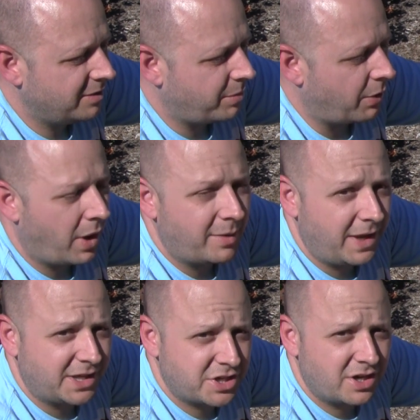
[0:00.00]
but I want to
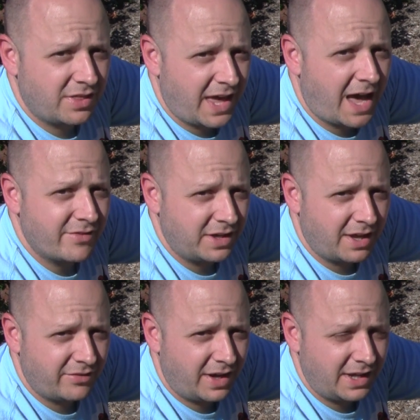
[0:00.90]
make sure they have
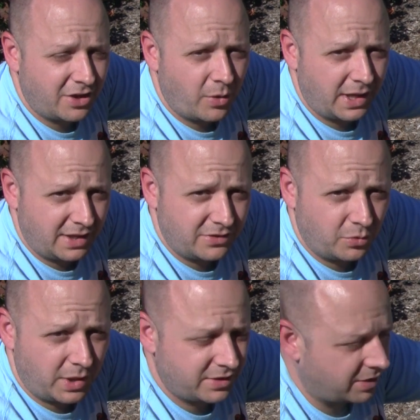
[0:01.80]
enough honey going into
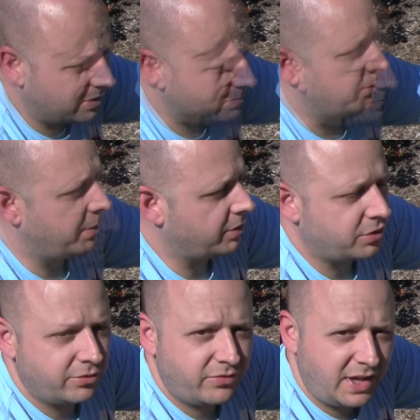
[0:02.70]
winter. Some people
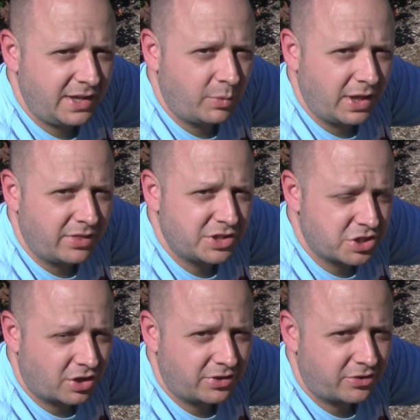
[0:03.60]
do feed with
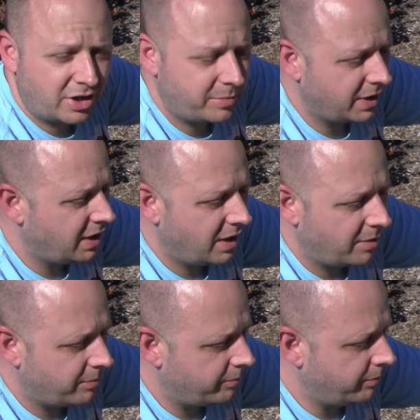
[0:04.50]
sugar syrup.
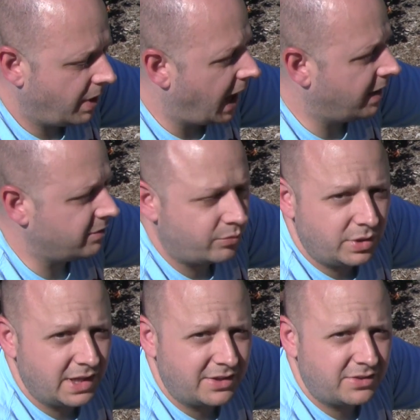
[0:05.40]
I
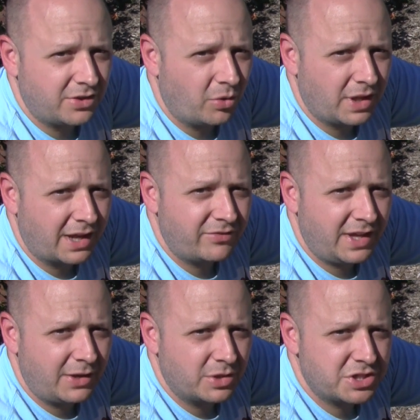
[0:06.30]
really don't like
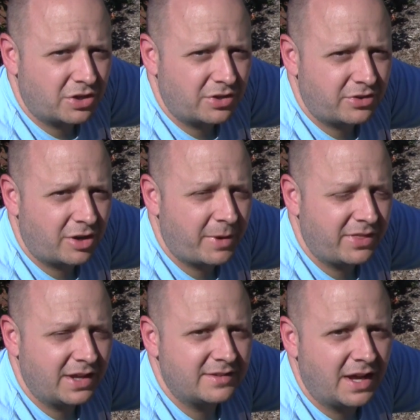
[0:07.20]
feeding with sugar syrup. I
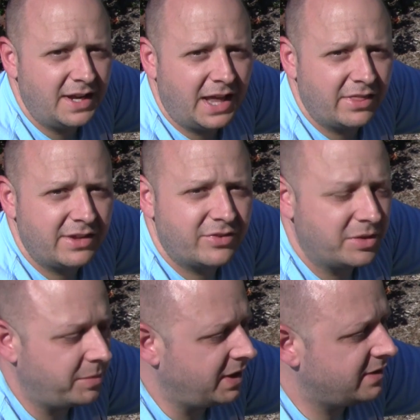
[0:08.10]
think it's unhealthy for
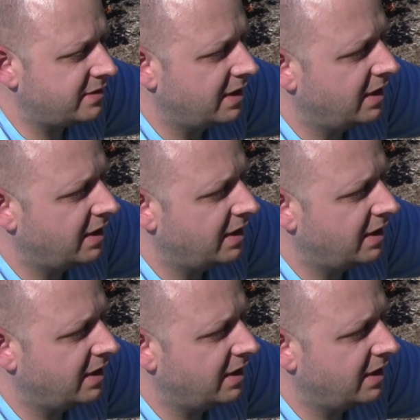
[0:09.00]
the bees.